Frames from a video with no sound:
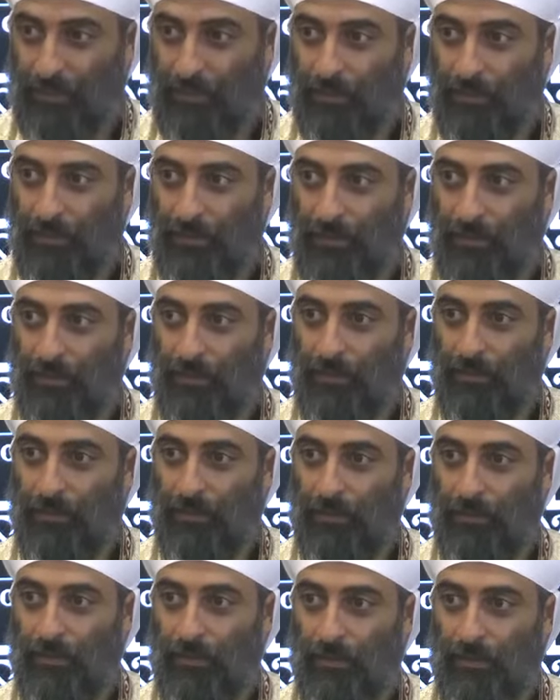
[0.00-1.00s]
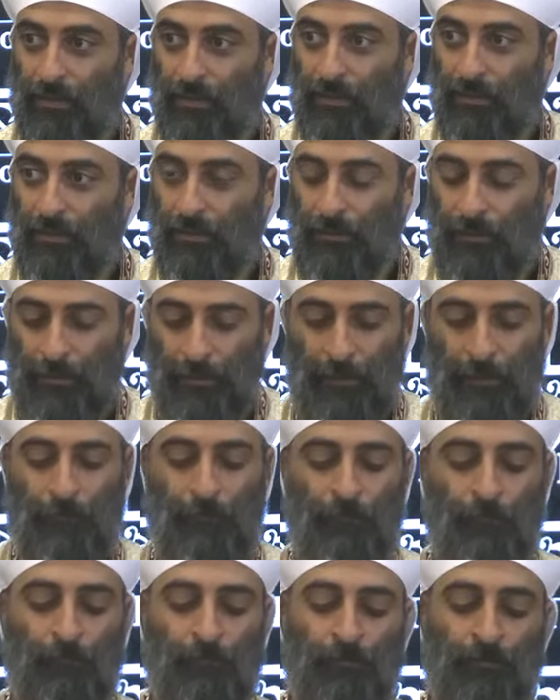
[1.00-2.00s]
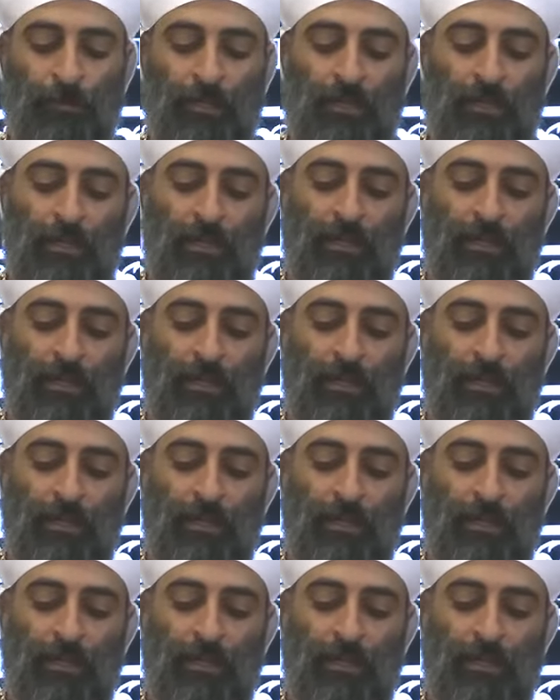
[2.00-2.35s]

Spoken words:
(silence)